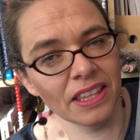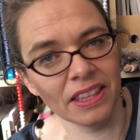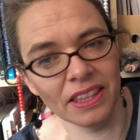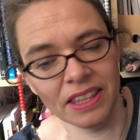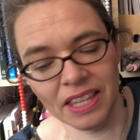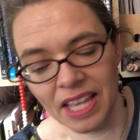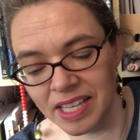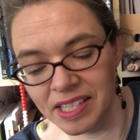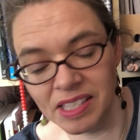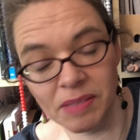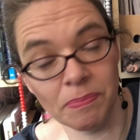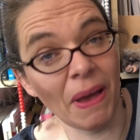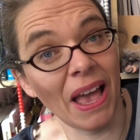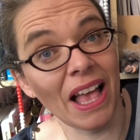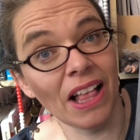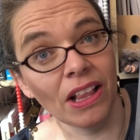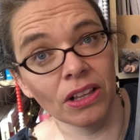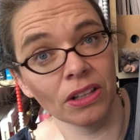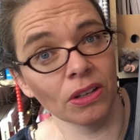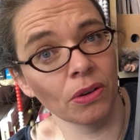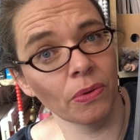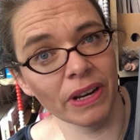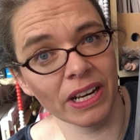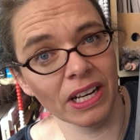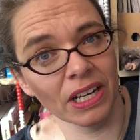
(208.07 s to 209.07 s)
their
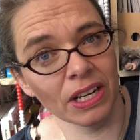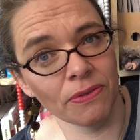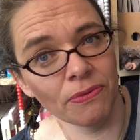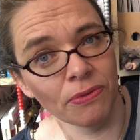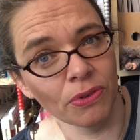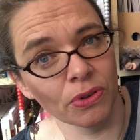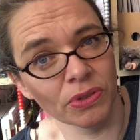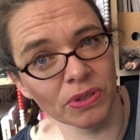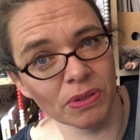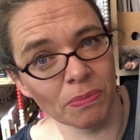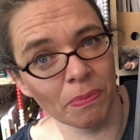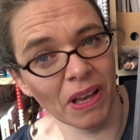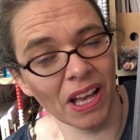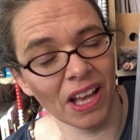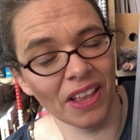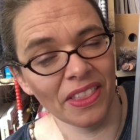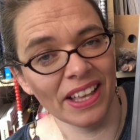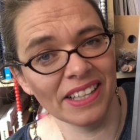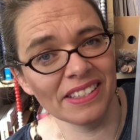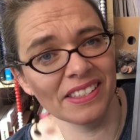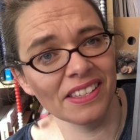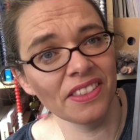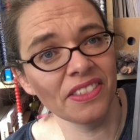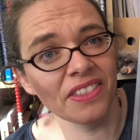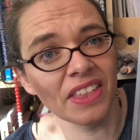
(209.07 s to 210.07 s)
spell quickly falls apart.
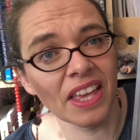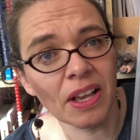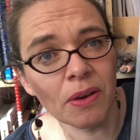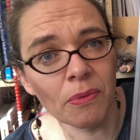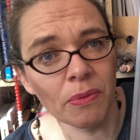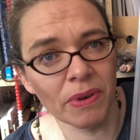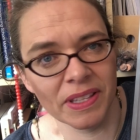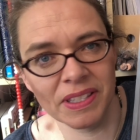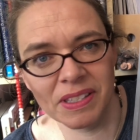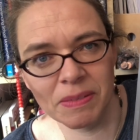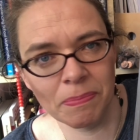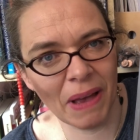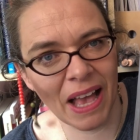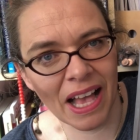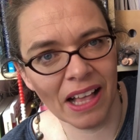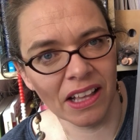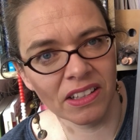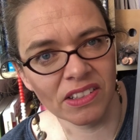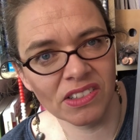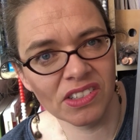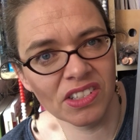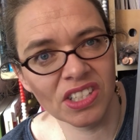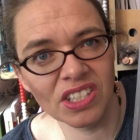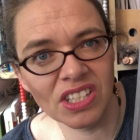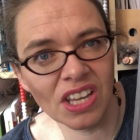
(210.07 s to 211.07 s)
That's the thing with
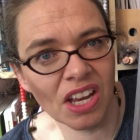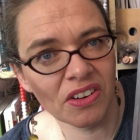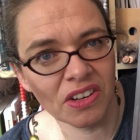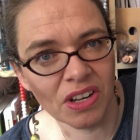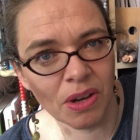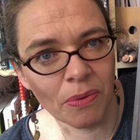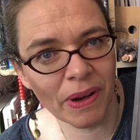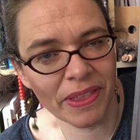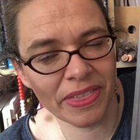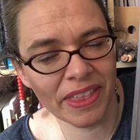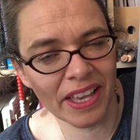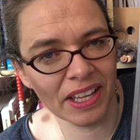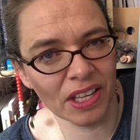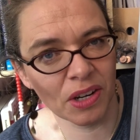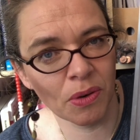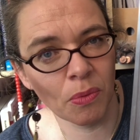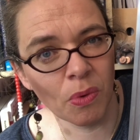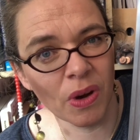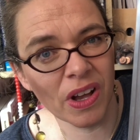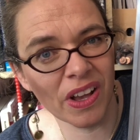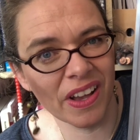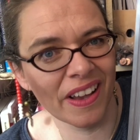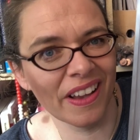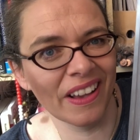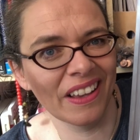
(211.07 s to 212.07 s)
spells. You don't know when they're going to
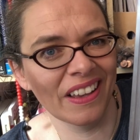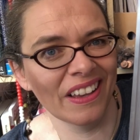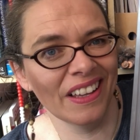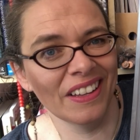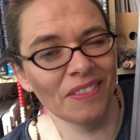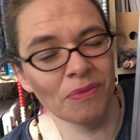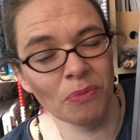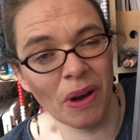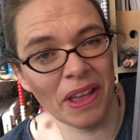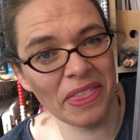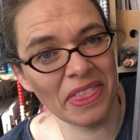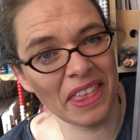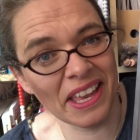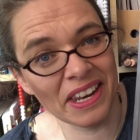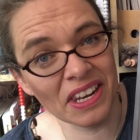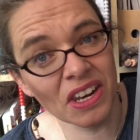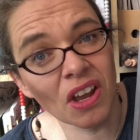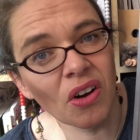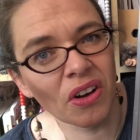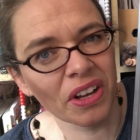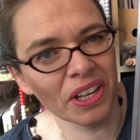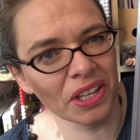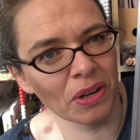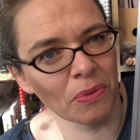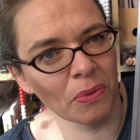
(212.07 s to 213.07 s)
work and when they're
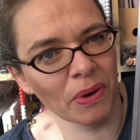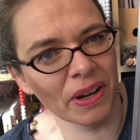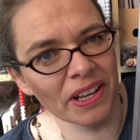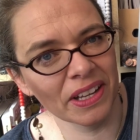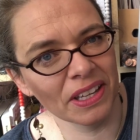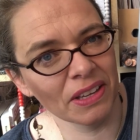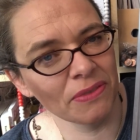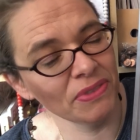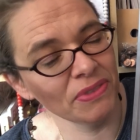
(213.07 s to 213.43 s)
not going to work